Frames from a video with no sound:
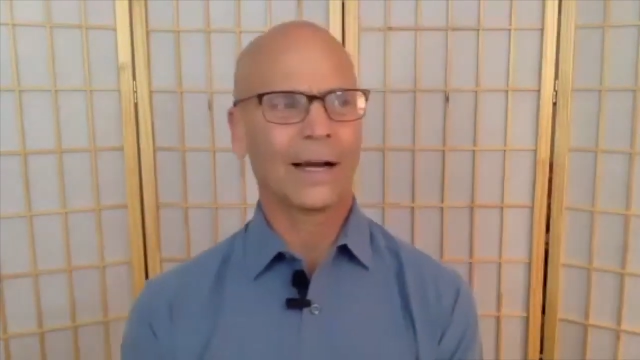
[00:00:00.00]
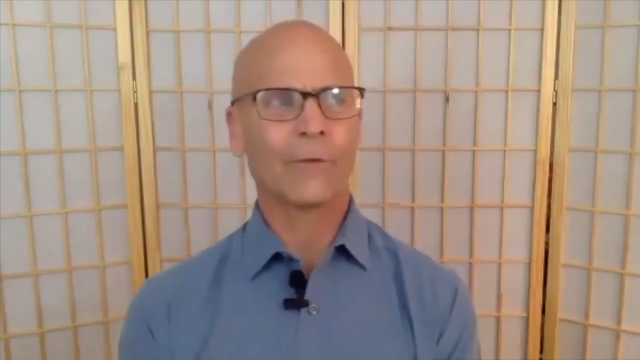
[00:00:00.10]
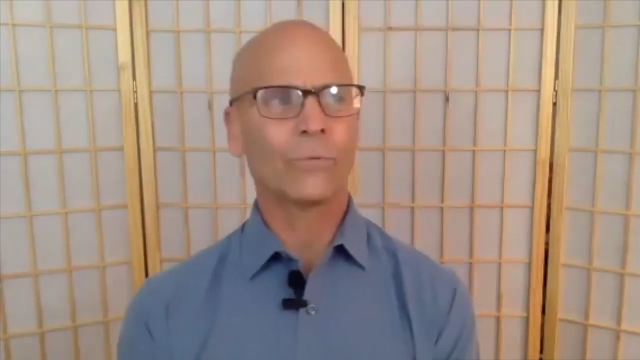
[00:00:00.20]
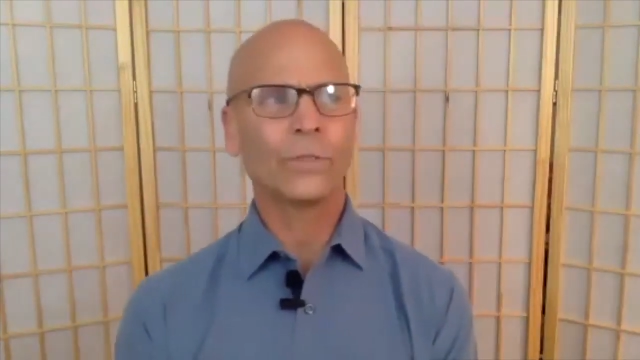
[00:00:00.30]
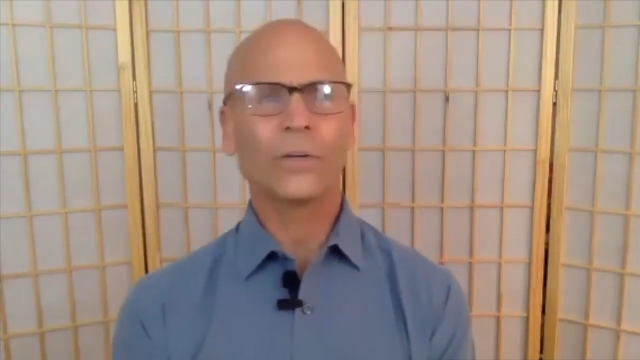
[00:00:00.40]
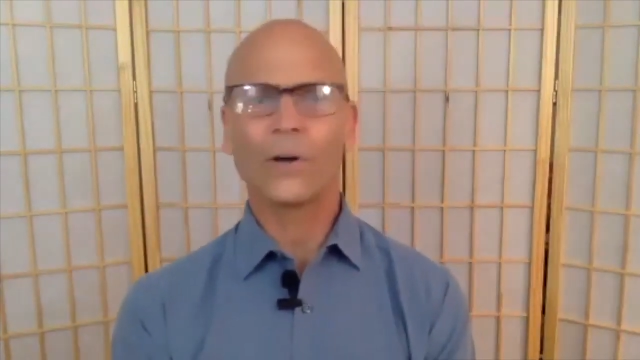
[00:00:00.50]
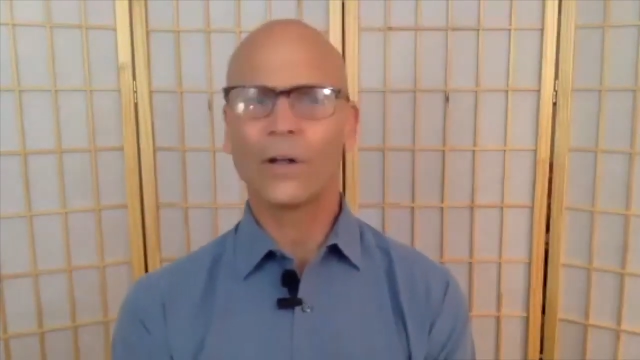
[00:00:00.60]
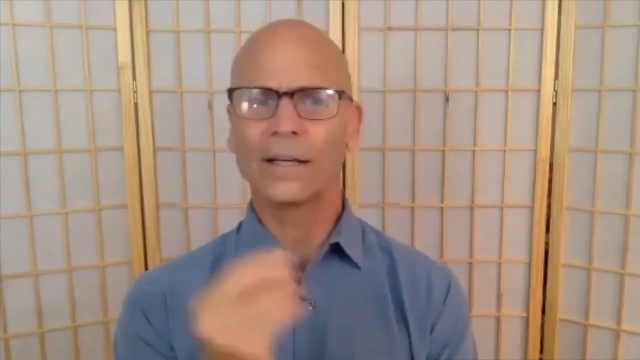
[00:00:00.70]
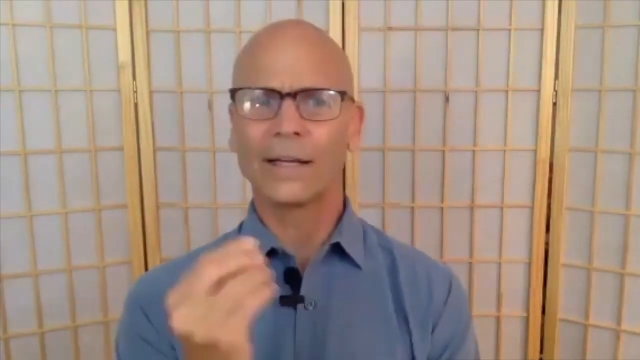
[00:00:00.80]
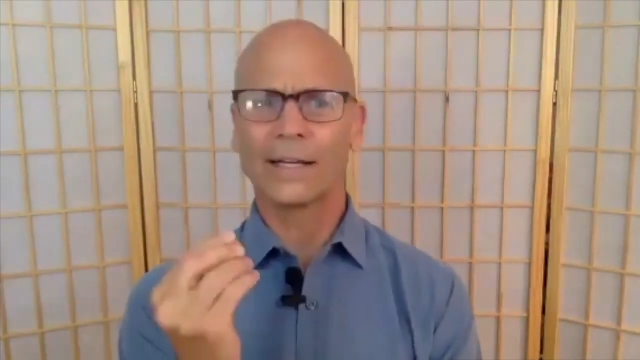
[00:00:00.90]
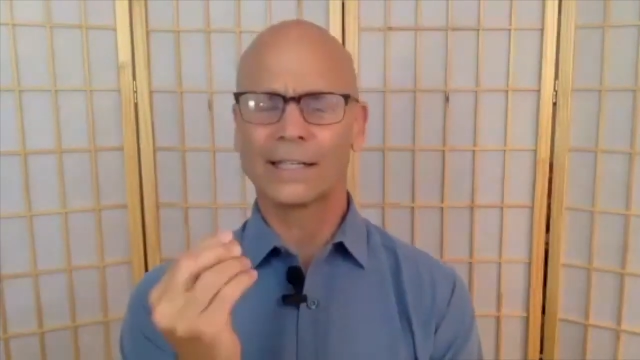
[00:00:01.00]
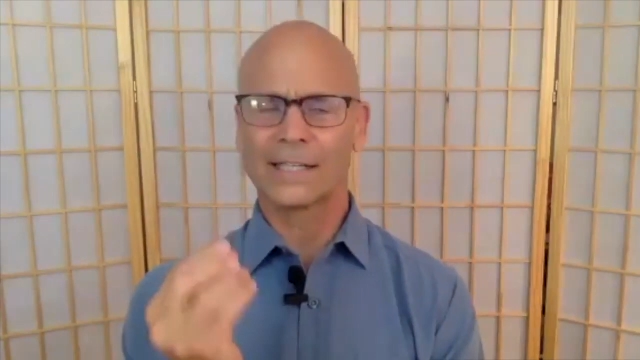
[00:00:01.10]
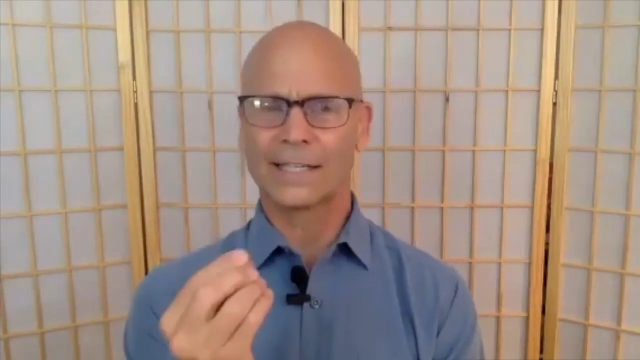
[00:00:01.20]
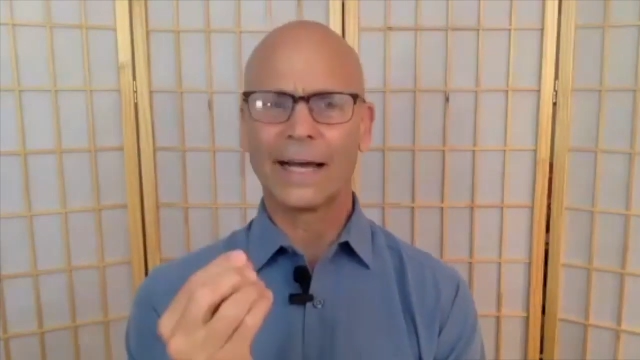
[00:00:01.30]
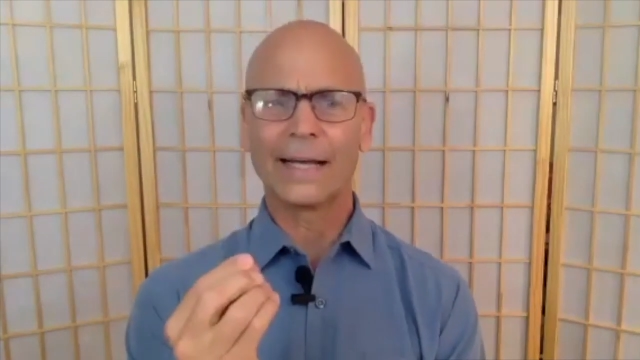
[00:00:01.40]
I wouldn't call it
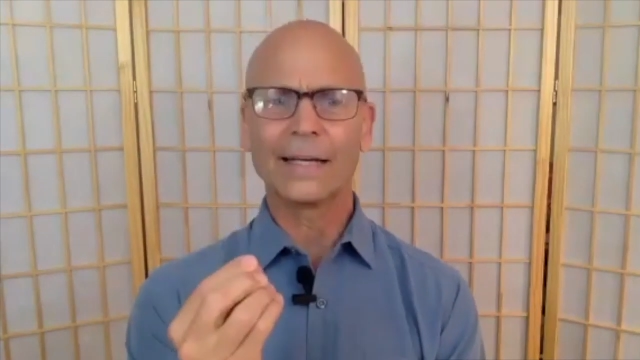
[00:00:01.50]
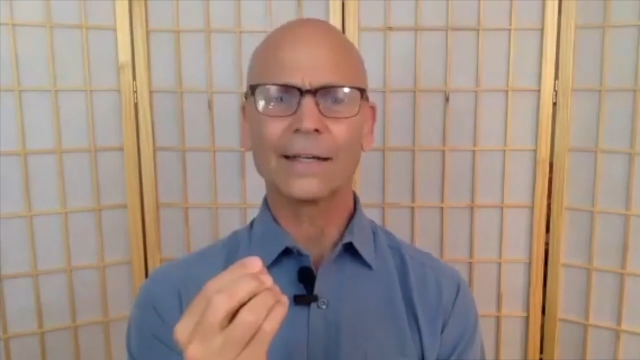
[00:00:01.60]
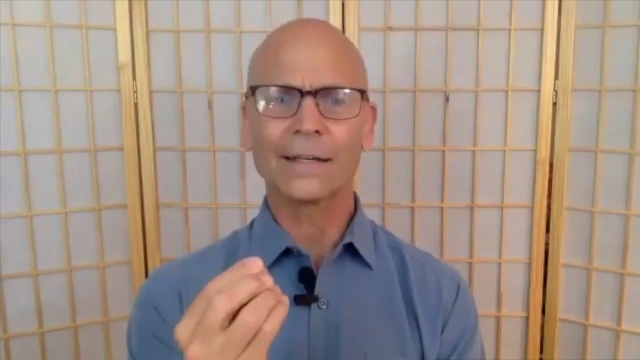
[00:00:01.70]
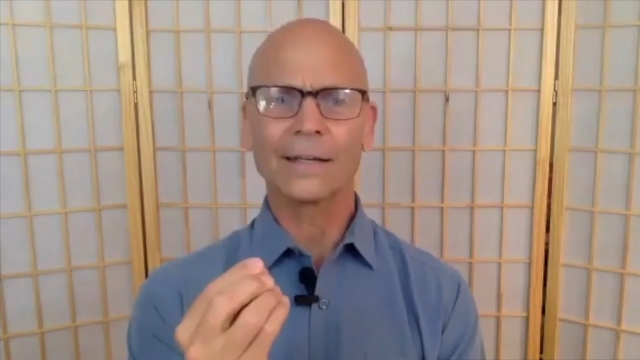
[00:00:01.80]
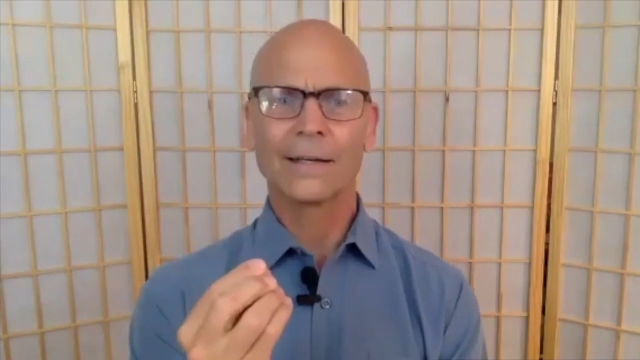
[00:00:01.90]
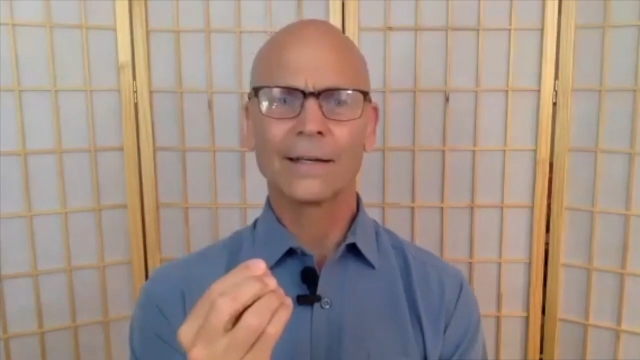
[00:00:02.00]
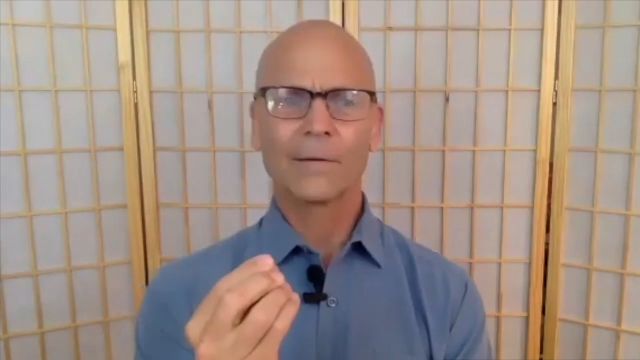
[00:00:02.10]
ecstatic,